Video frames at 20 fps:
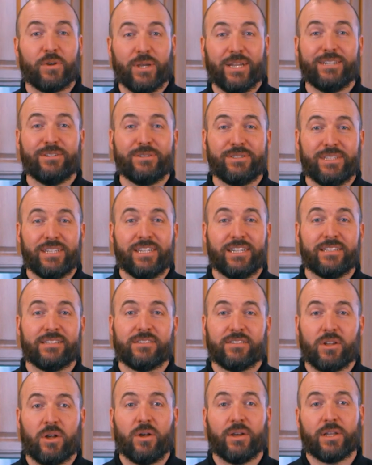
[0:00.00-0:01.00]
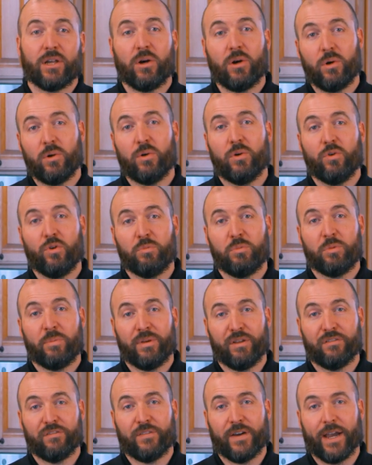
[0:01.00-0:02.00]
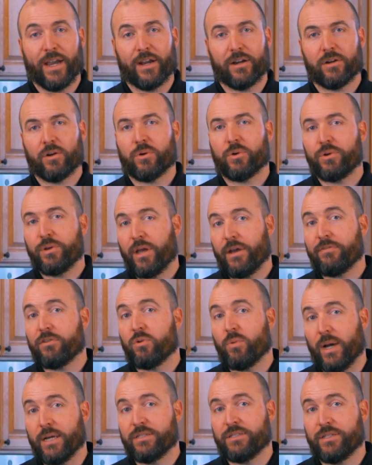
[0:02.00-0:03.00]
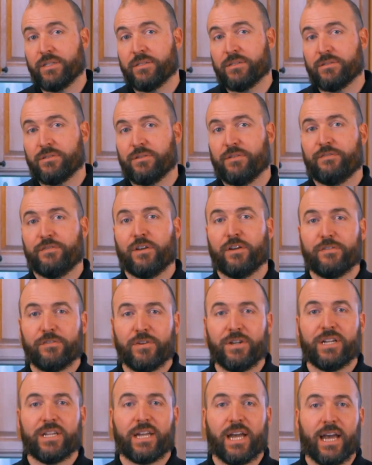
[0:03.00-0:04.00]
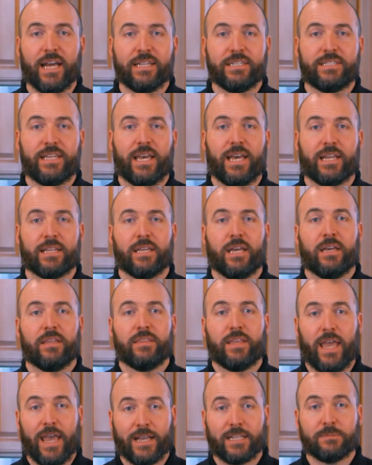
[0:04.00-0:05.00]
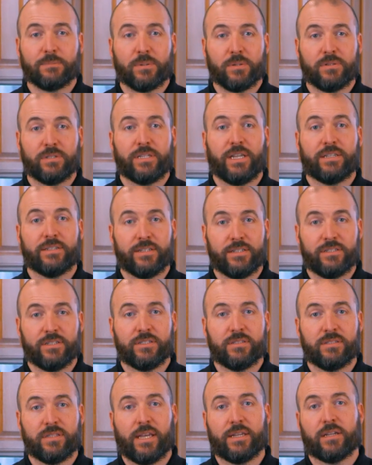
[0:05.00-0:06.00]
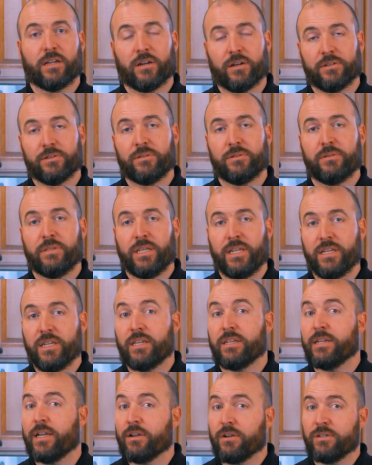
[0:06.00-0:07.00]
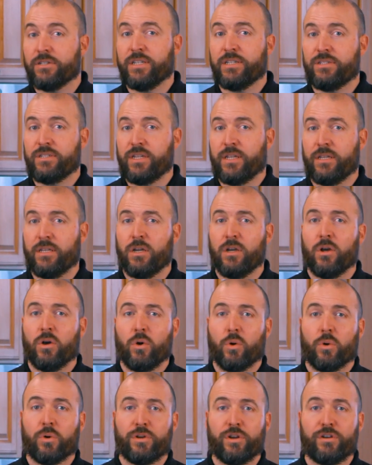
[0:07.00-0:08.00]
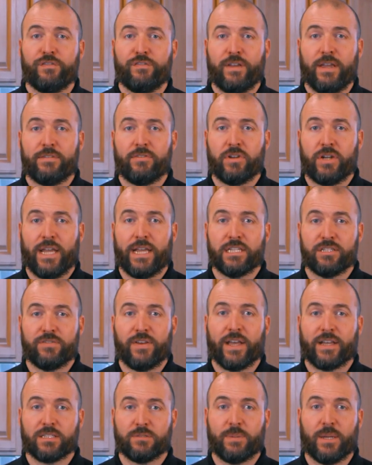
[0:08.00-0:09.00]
you're interested in installing a whole home humidifier or you have questions, feel free to contact the expert technicians at Cardinal Heating and Air Conditioning or your favorite HVAC